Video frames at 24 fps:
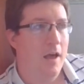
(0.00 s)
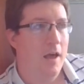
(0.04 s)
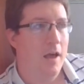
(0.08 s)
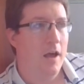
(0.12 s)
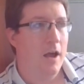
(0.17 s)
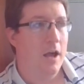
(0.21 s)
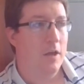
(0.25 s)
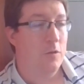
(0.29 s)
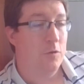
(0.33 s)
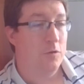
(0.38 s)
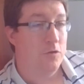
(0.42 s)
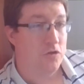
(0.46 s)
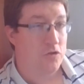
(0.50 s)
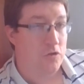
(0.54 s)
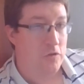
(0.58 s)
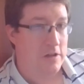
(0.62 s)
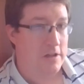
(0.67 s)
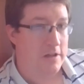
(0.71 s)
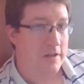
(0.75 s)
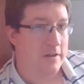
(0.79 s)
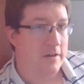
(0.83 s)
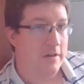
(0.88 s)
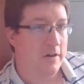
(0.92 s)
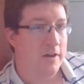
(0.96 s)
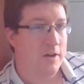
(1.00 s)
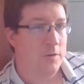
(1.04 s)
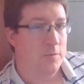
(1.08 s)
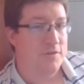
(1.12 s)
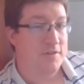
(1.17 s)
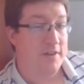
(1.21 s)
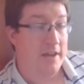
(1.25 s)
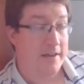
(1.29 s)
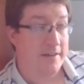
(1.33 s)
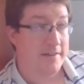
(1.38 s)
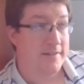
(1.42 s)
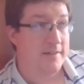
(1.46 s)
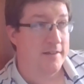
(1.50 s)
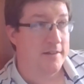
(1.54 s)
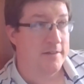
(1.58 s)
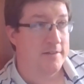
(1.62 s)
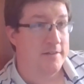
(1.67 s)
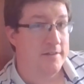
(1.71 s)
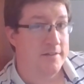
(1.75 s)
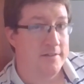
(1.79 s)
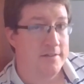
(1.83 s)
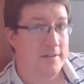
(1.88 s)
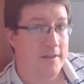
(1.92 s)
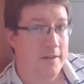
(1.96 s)
Uh, I thought Julia Garner was
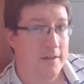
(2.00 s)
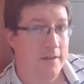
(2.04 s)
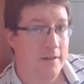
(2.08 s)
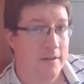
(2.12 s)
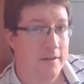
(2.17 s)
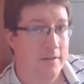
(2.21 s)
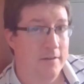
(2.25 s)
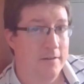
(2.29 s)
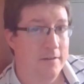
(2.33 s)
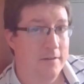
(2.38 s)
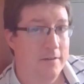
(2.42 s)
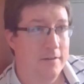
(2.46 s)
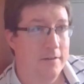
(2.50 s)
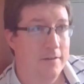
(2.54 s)
excellent as her